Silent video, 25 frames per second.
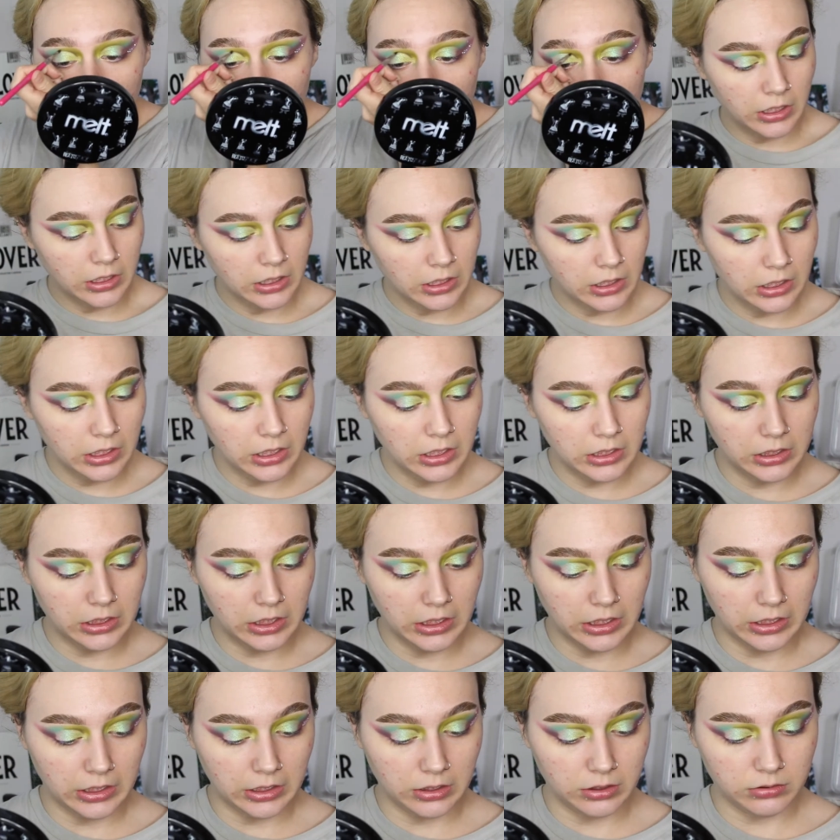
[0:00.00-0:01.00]
And then
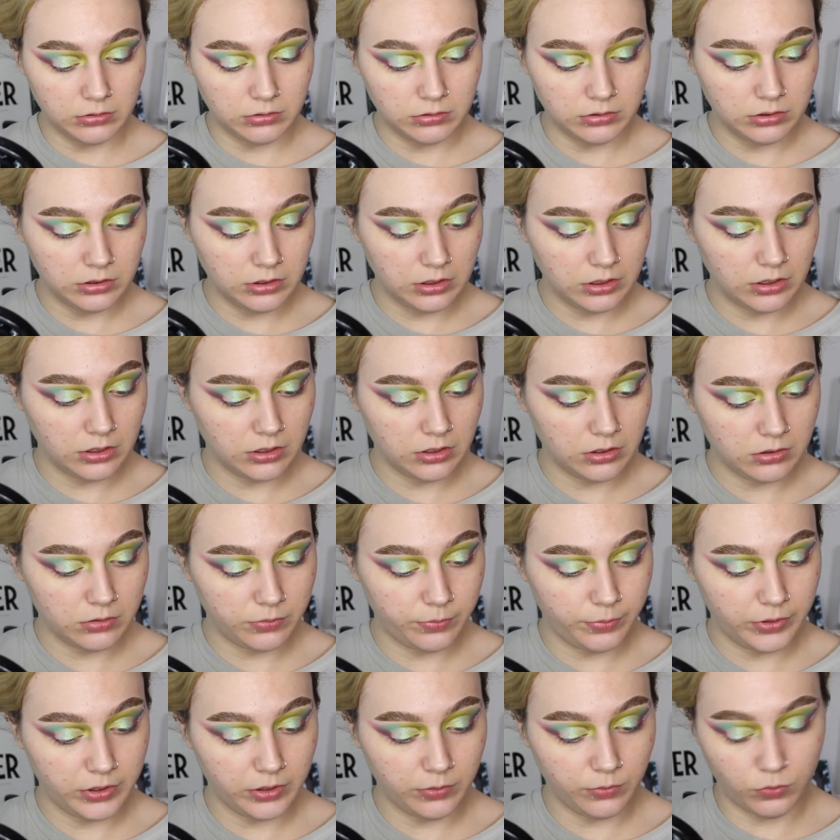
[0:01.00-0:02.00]
take a little
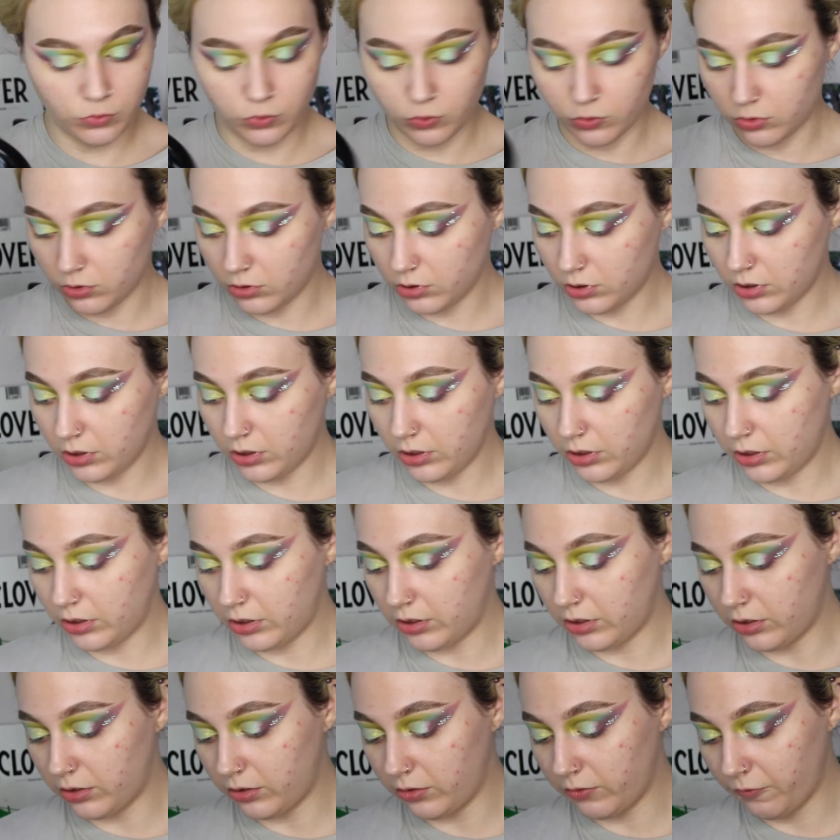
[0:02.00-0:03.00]
bit more
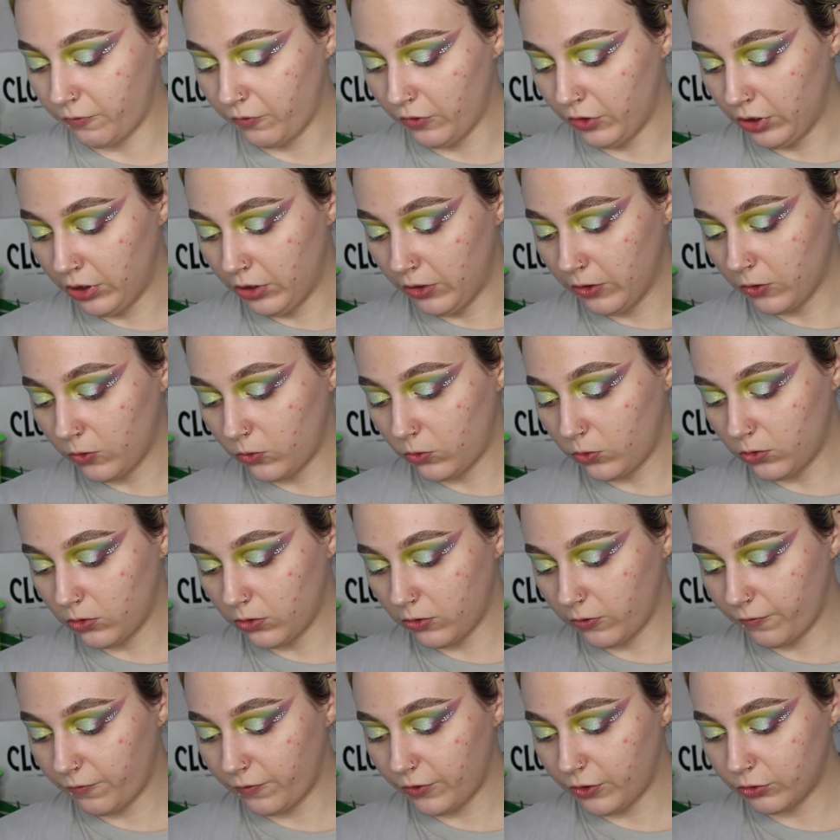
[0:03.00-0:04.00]
of
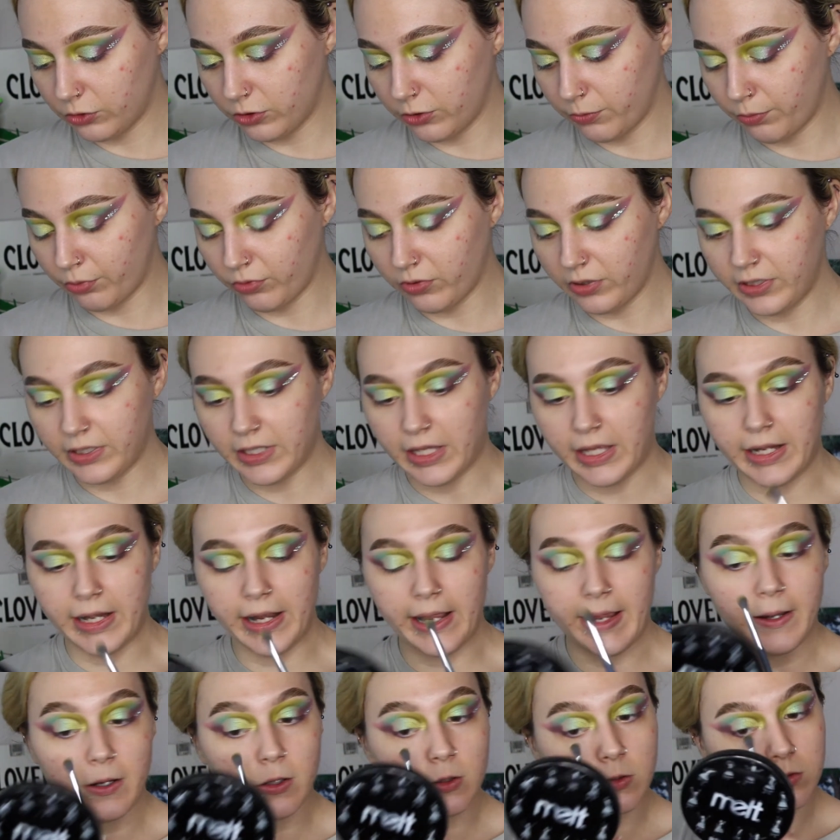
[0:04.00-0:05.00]
Chlorophyll to blend that
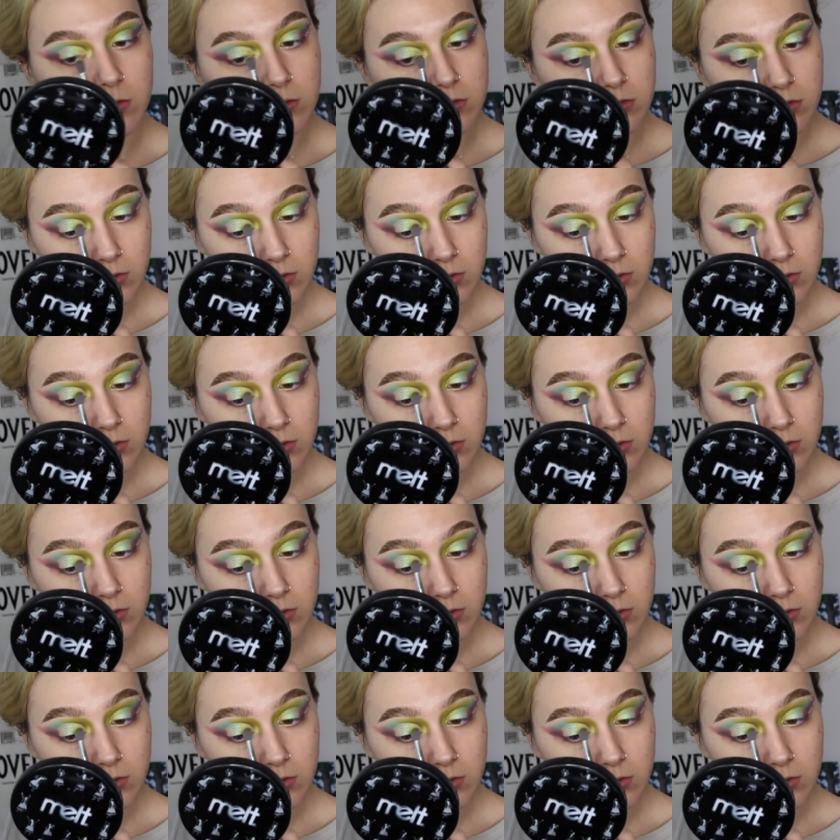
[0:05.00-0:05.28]
out.